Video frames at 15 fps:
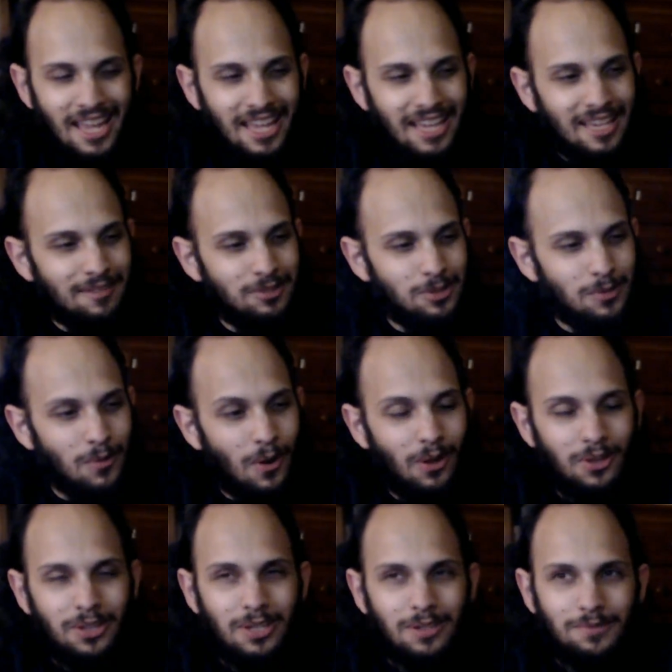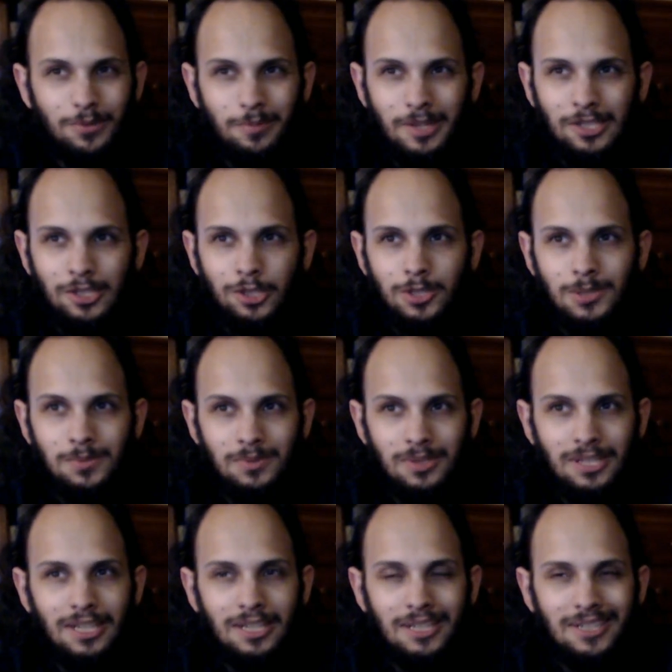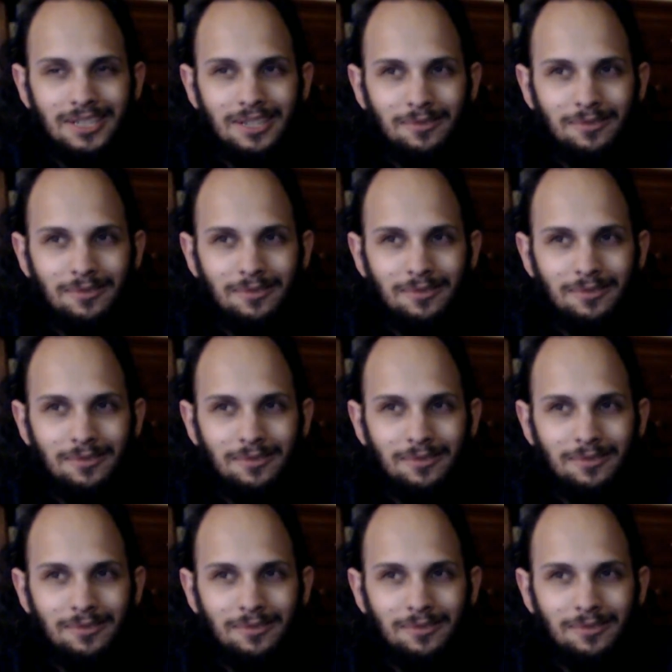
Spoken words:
It gives you all the information you need